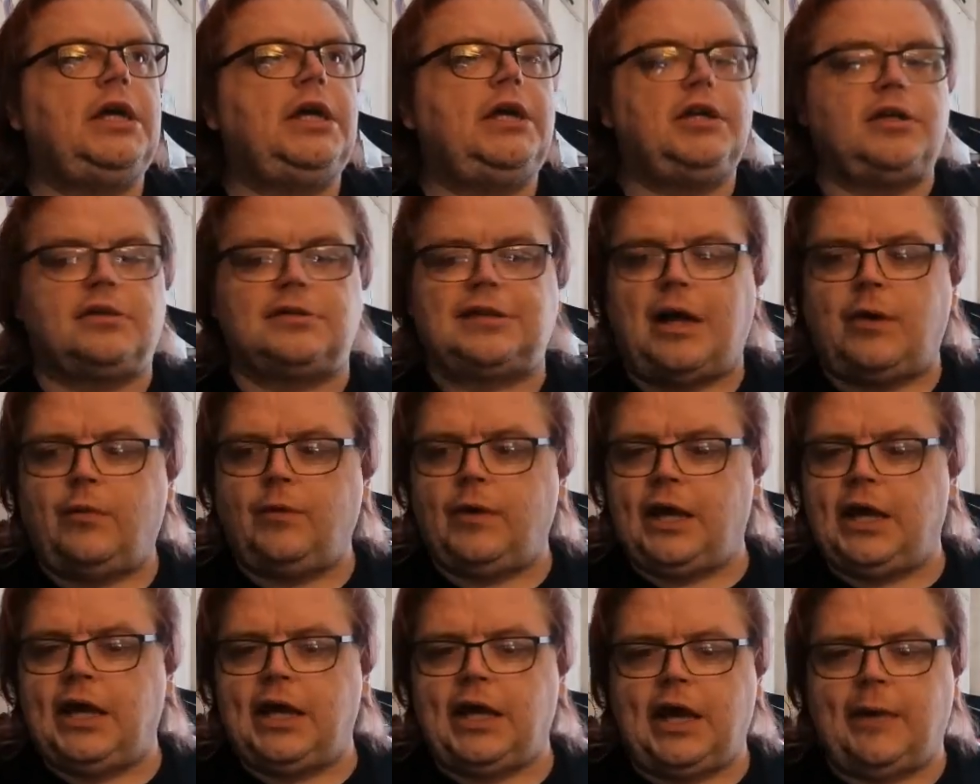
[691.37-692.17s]
because that
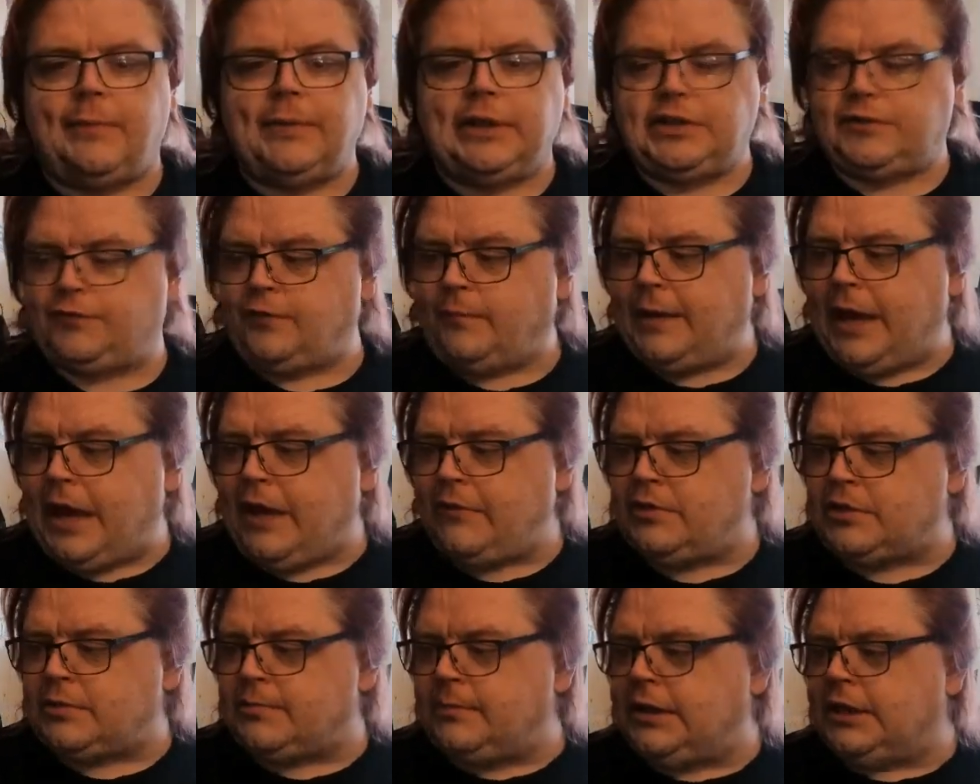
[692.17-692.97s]
way, it's for
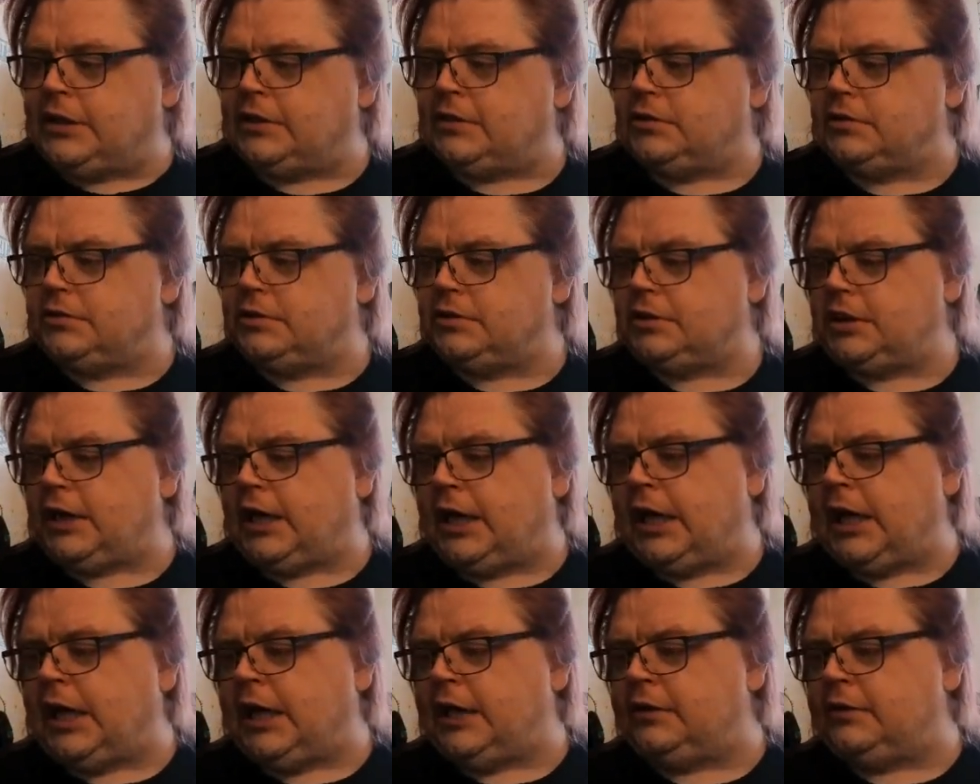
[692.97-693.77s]
Mary's Meals,
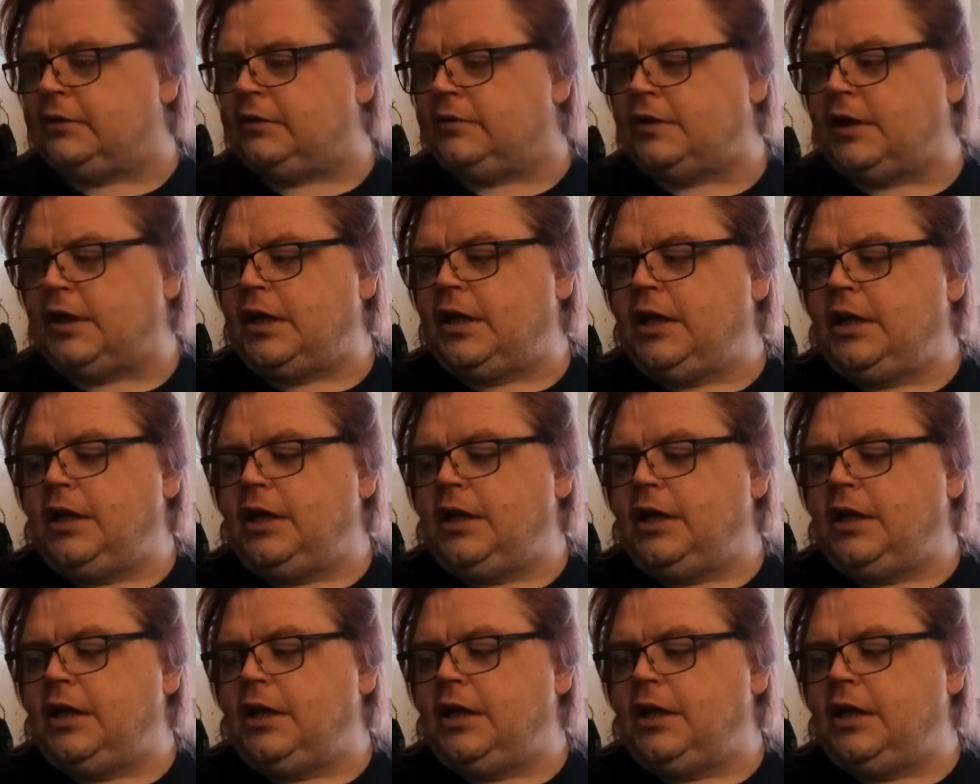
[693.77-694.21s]
and